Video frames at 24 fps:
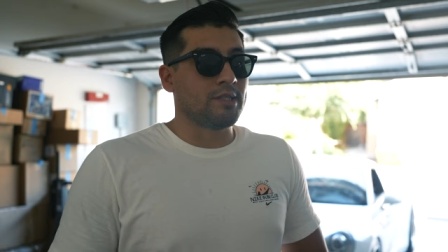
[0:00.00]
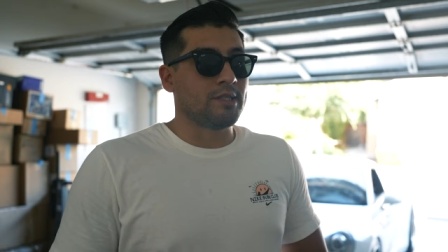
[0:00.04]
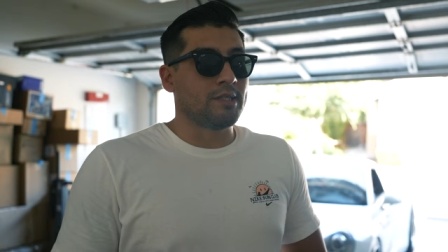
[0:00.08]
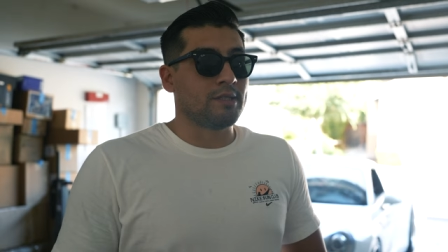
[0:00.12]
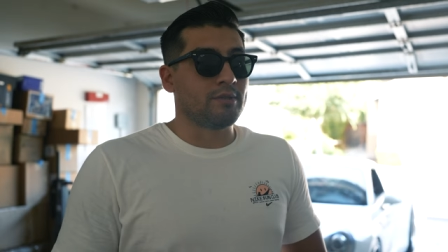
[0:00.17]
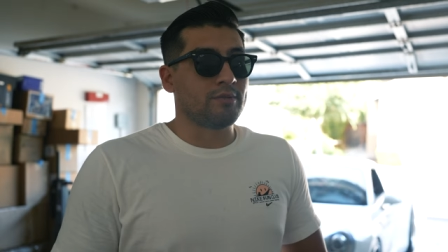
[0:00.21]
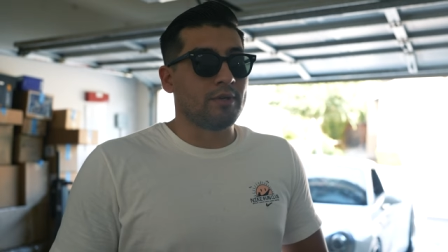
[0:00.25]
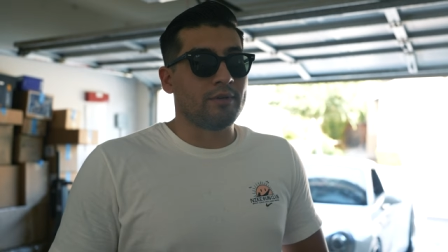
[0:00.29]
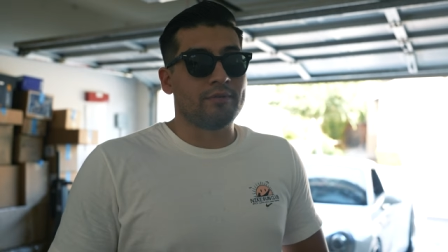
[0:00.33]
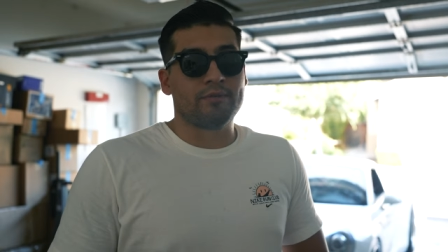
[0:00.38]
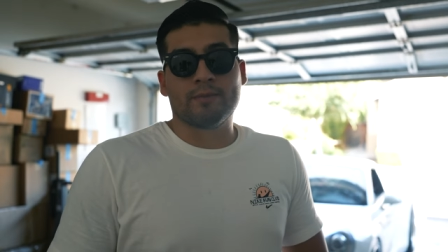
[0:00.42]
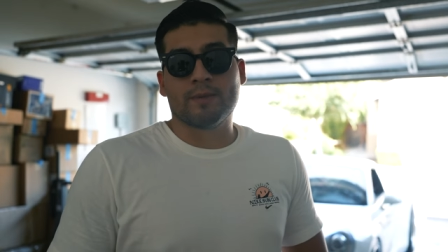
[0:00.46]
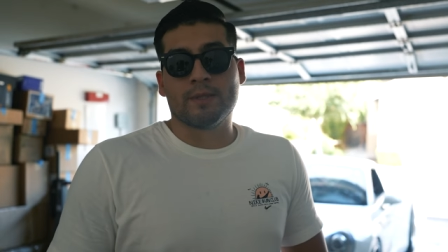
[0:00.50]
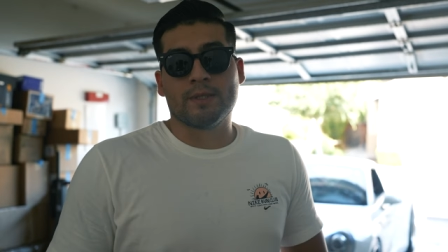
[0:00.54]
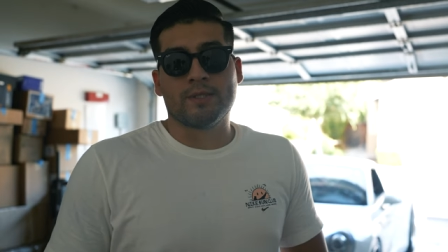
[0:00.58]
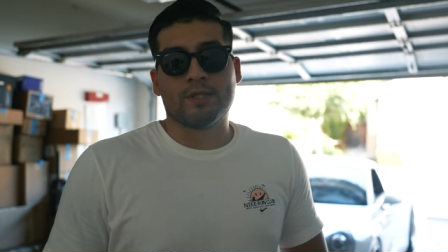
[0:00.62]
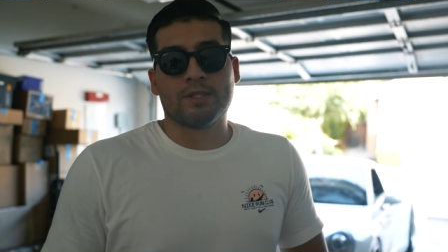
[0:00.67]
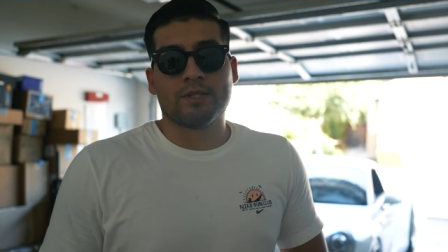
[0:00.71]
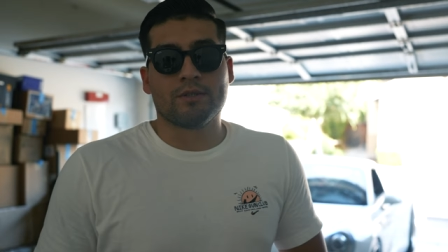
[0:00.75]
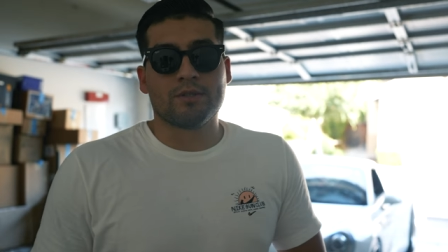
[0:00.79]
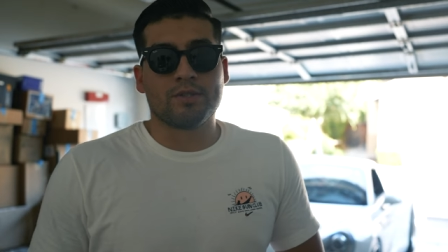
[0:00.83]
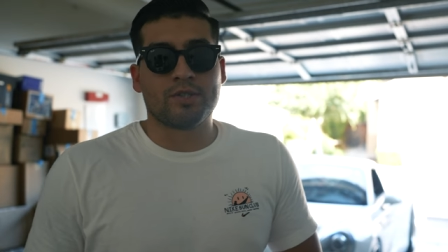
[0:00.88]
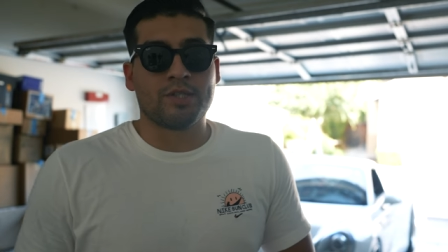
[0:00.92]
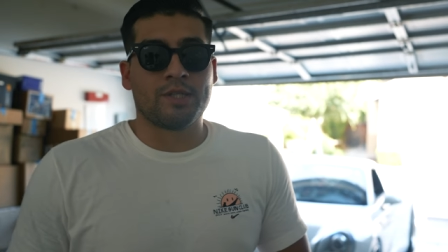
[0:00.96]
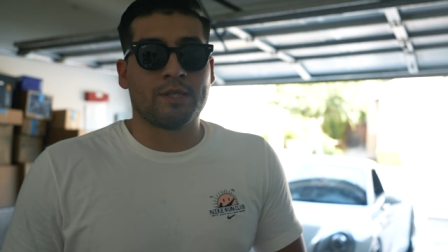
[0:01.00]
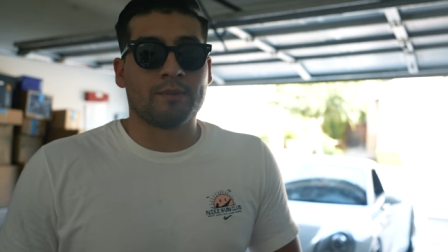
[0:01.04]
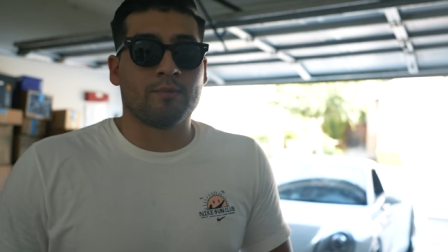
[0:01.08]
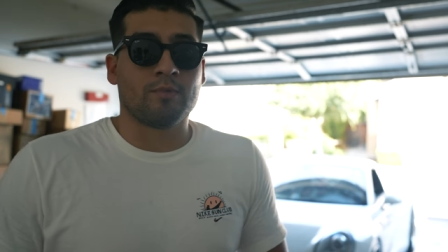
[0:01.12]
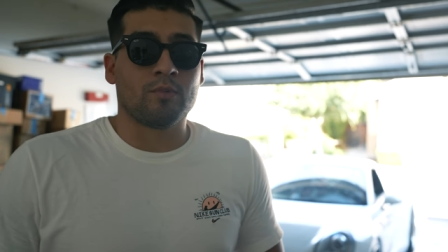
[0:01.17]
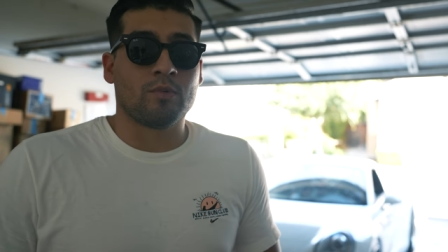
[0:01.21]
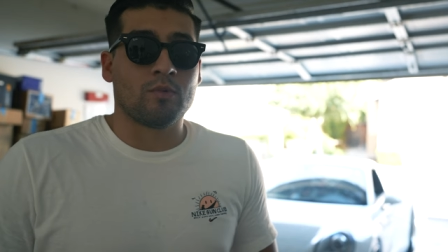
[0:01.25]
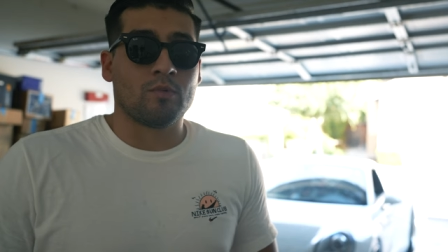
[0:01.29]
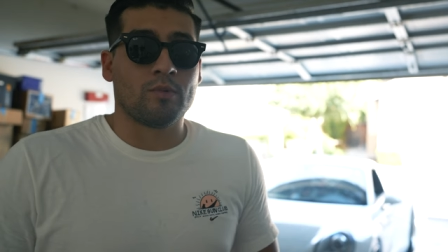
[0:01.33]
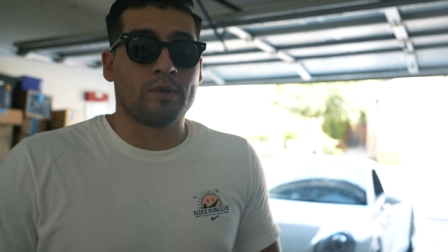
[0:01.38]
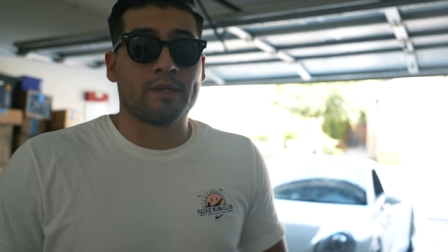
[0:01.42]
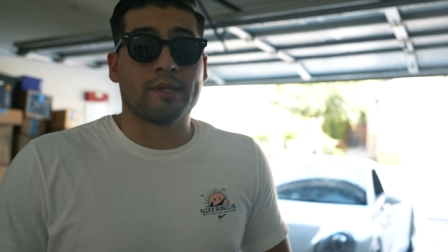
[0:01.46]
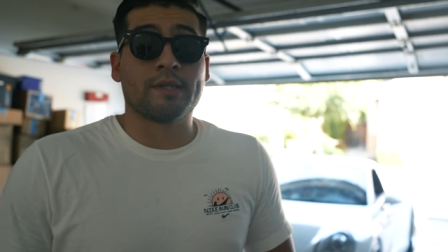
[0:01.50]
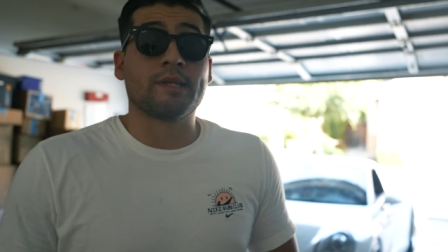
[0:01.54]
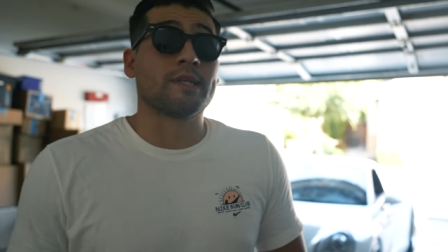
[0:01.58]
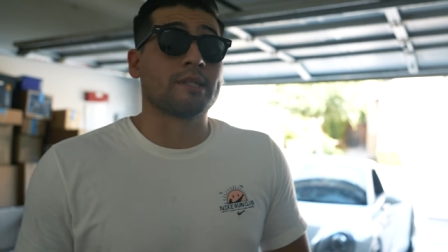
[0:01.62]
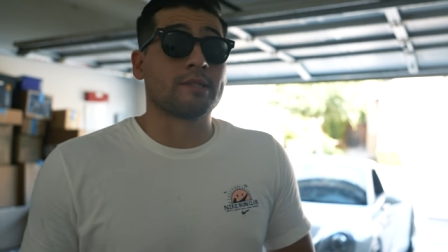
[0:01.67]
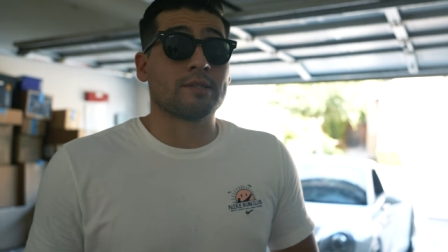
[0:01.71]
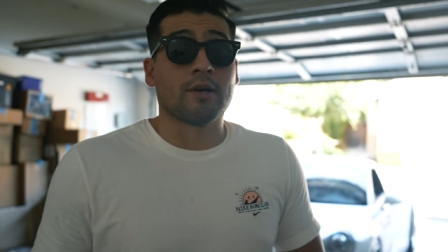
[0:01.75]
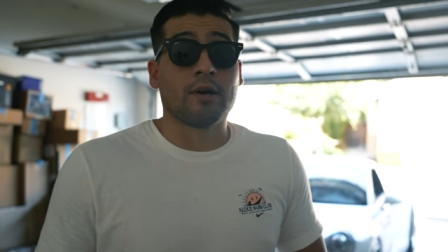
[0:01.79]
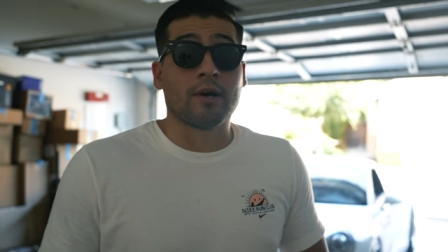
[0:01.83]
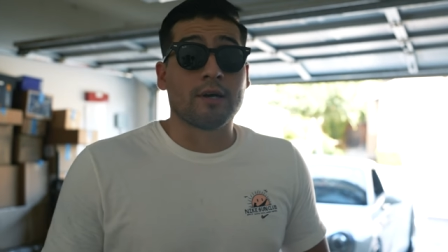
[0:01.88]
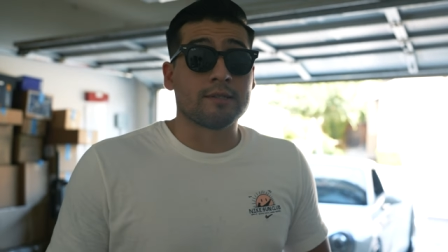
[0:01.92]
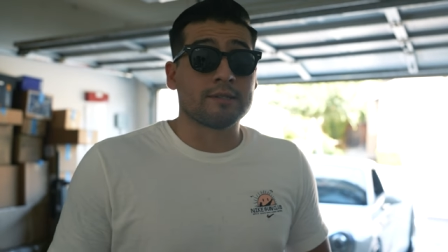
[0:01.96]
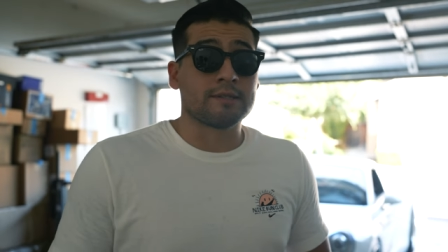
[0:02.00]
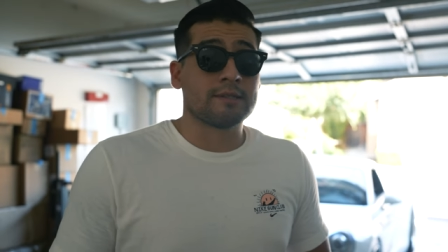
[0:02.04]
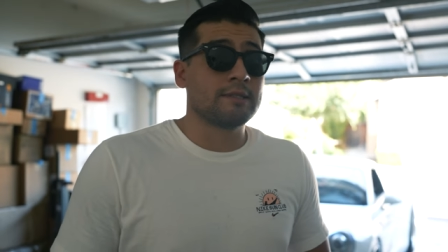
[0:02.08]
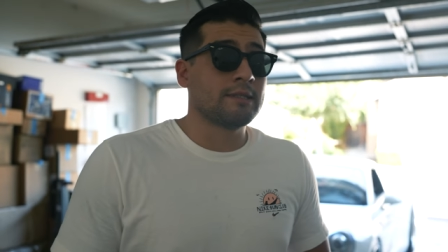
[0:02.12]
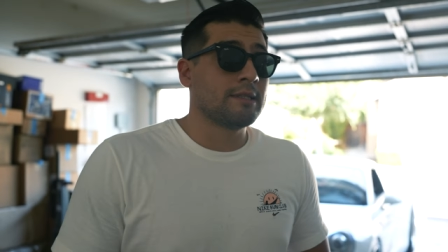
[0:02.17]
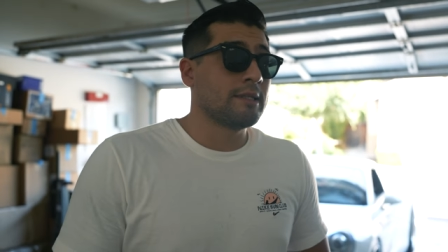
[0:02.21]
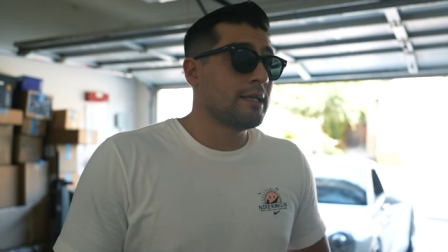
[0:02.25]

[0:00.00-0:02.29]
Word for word: T three from the dealership with an exhaust.